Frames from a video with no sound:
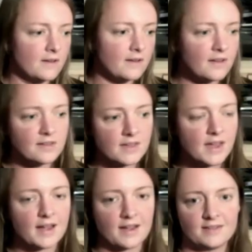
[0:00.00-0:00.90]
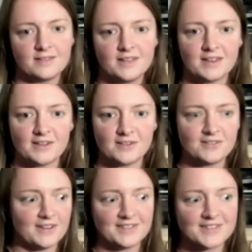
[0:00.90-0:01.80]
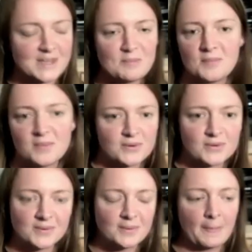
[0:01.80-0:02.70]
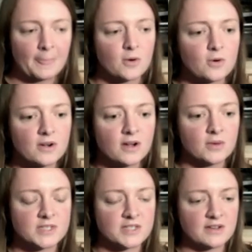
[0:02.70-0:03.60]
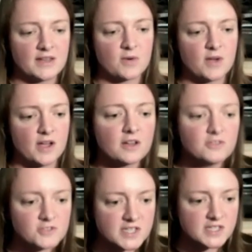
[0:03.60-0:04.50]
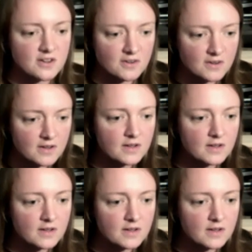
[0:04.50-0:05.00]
like that, you know, like simple, or I was doing like quite a country song.